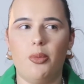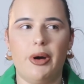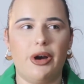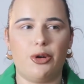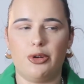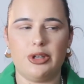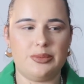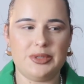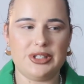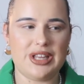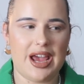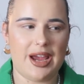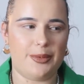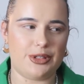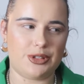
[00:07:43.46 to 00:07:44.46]
up on Christmas
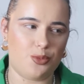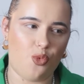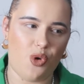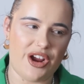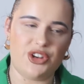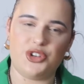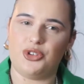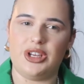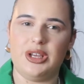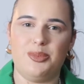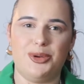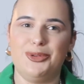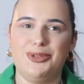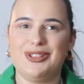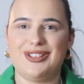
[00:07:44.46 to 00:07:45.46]
Day with some white chunky
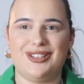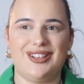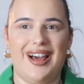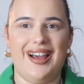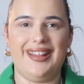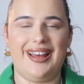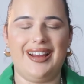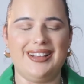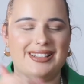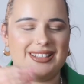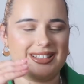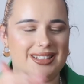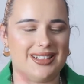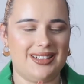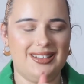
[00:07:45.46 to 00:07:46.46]
boots. Like, that
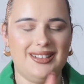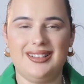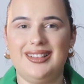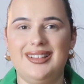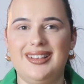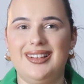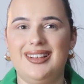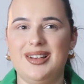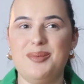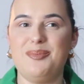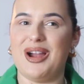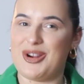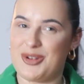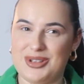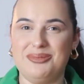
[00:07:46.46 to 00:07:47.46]
is
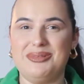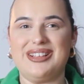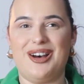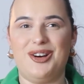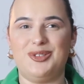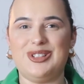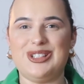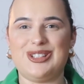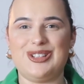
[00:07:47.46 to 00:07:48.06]
my Christmas outfit